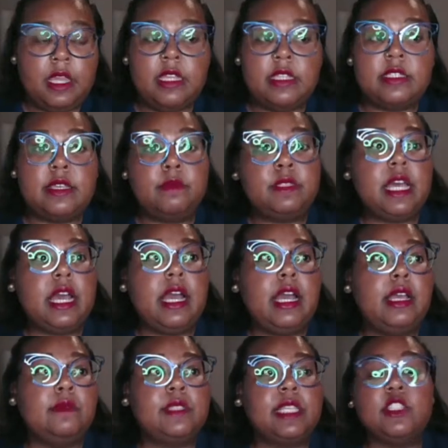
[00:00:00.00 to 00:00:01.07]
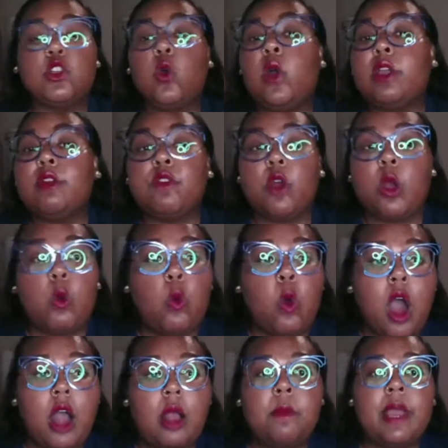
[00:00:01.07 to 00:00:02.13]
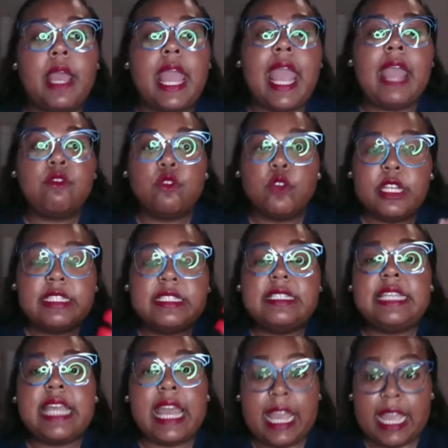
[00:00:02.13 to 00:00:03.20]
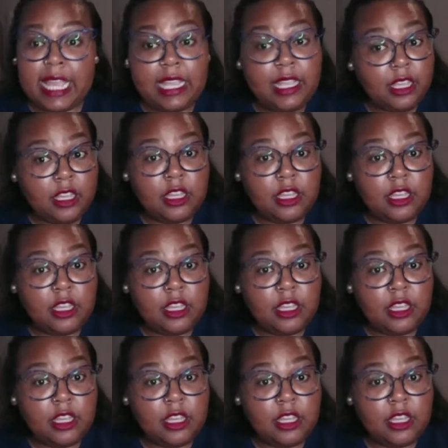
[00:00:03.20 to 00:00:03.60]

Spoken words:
Sometimes it's going for a walk, but every day,